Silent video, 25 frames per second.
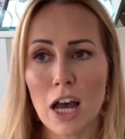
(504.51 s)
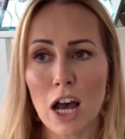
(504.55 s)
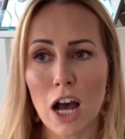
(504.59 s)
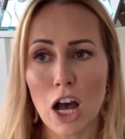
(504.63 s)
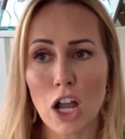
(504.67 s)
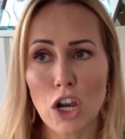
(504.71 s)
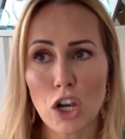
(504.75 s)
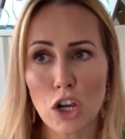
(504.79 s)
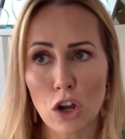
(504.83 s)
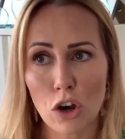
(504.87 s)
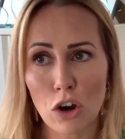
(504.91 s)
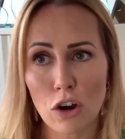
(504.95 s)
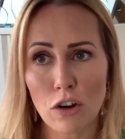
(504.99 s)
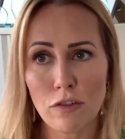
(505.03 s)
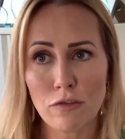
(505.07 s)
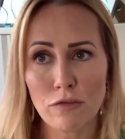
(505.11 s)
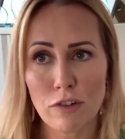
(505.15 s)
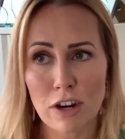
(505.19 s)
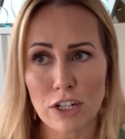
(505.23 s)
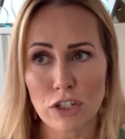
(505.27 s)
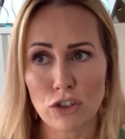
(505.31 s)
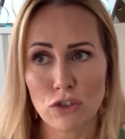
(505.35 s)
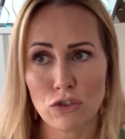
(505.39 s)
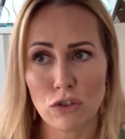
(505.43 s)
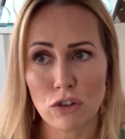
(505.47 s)
A lot of
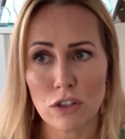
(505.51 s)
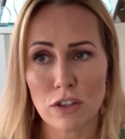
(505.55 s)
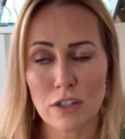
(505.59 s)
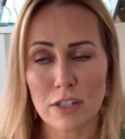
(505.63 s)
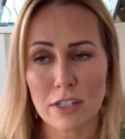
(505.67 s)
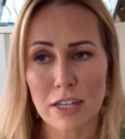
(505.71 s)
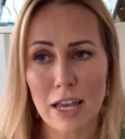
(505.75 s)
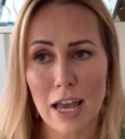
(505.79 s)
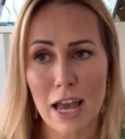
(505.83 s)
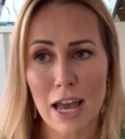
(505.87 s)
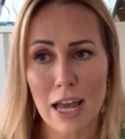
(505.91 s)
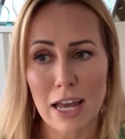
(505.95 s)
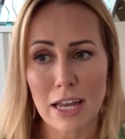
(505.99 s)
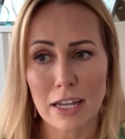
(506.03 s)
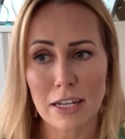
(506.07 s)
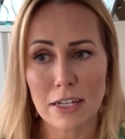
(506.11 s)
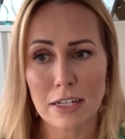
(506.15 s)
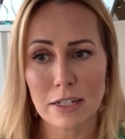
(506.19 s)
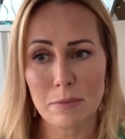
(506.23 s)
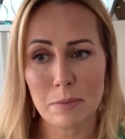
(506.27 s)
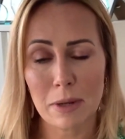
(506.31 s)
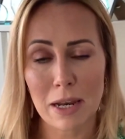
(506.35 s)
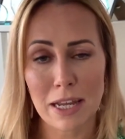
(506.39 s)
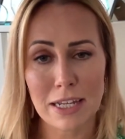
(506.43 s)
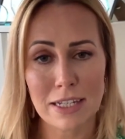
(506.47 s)
restaurants
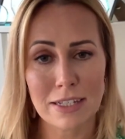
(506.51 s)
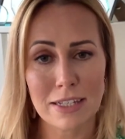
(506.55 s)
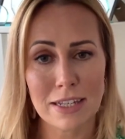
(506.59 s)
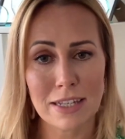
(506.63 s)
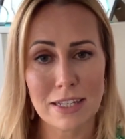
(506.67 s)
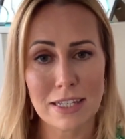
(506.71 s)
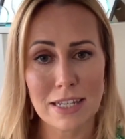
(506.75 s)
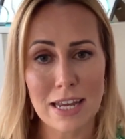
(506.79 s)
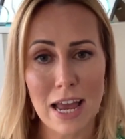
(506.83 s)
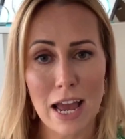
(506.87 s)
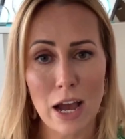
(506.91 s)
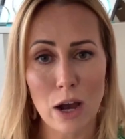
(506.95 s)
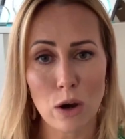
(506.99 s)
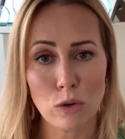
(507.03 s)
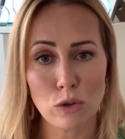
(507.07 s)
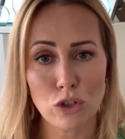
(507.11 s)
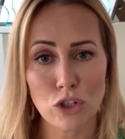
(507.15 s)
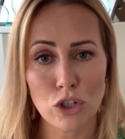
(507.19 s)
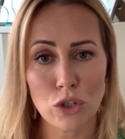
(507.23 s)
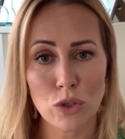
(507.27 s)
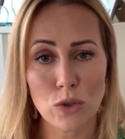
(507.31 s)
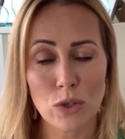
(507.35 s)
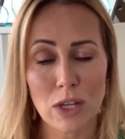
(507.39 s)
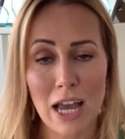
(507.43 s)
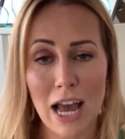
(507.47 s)
and places now
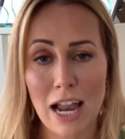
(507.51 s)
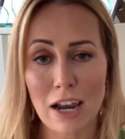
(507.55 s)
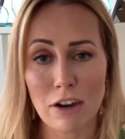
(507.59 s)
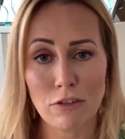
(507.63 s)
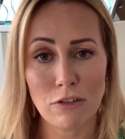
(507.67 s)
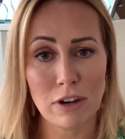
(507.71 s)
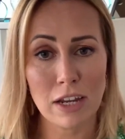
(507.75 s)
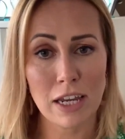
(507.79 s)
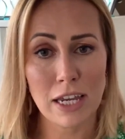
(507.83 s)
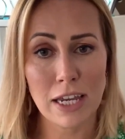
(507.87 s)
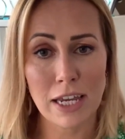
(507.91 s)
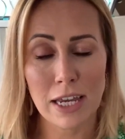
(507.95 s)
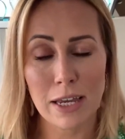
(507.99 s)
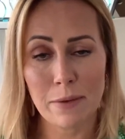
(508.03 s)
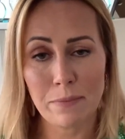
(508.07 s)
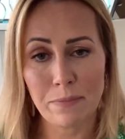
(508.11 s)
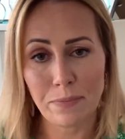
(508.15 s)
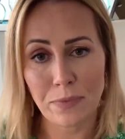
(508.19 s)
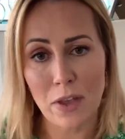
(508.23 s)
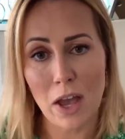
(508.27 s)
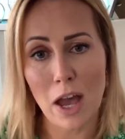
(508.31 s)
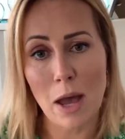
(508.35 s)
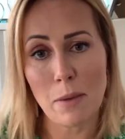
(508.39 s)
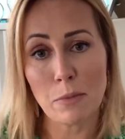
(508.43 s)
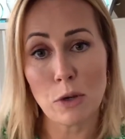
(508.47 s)
do calorie
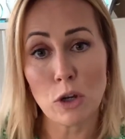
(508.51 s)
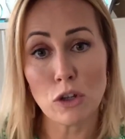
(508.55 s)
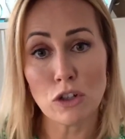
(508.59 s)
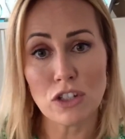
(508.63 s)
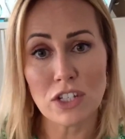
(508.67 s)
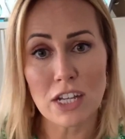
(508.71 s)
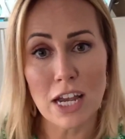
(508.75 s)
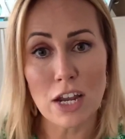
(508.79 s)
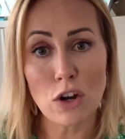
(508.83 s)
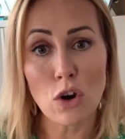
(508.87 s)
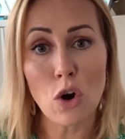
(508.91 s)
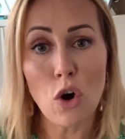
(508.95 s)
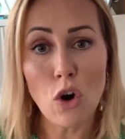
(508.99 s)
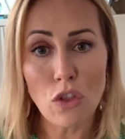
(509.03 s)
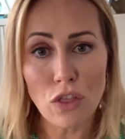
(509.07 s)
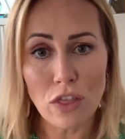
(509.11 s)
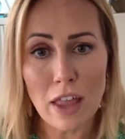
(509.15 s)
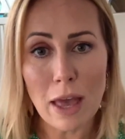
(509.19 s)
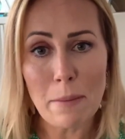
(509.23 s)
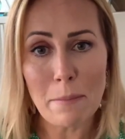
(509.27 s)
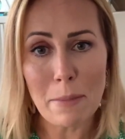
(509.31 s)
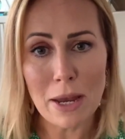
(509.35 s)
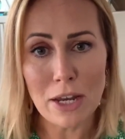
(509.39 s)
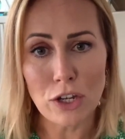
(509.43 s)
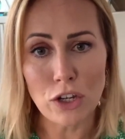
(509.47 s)
content on
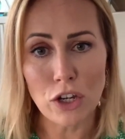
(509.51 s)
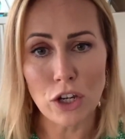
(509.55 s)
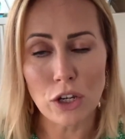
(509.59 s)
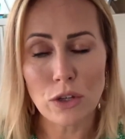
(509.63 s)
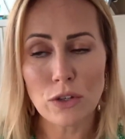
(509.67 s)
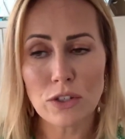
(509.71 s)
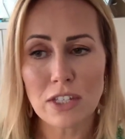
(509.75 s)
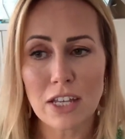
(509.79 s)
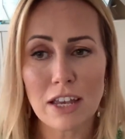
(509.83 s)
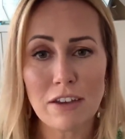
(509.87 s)
their menus.